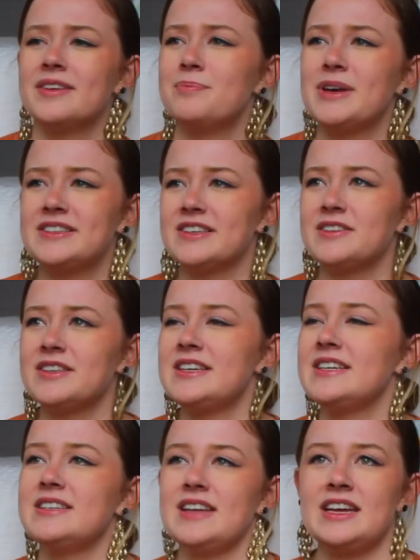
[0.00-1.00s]

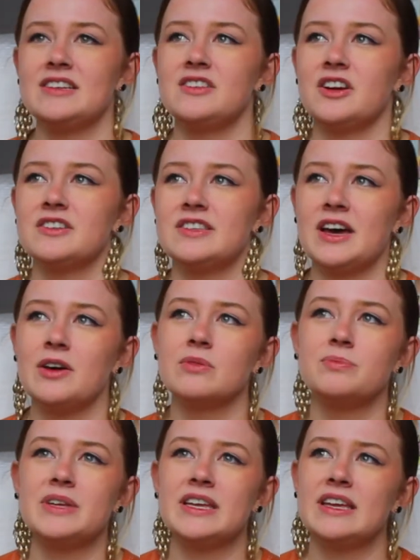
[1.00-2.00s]
Basically, Nate starts
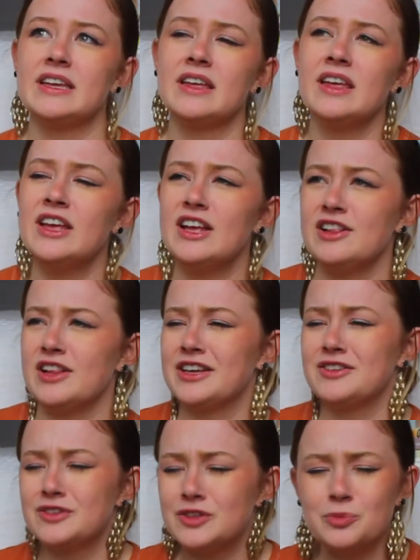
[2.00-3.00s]
out being like
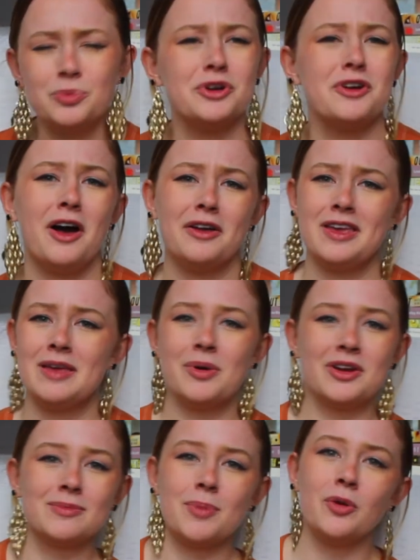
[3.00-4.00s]
super cocky about
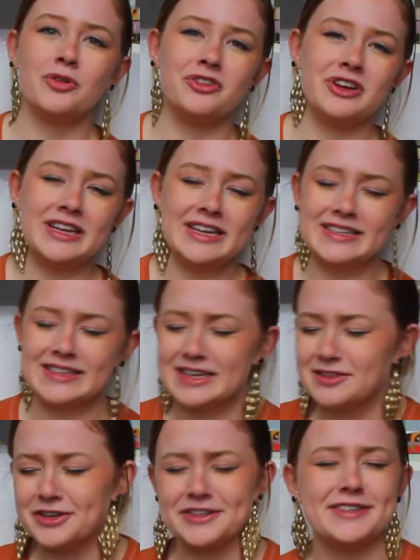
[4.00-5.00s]
his poetry, and he's like,
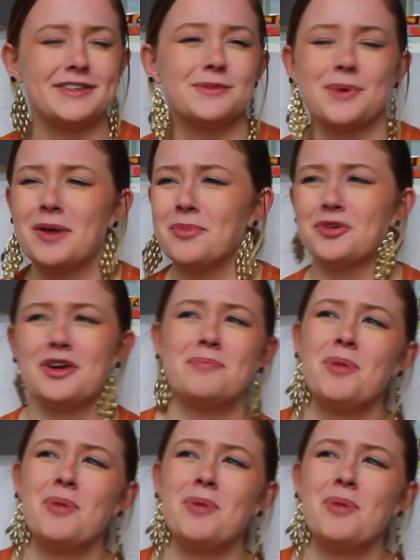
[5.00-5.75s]
look, this is why I'm a great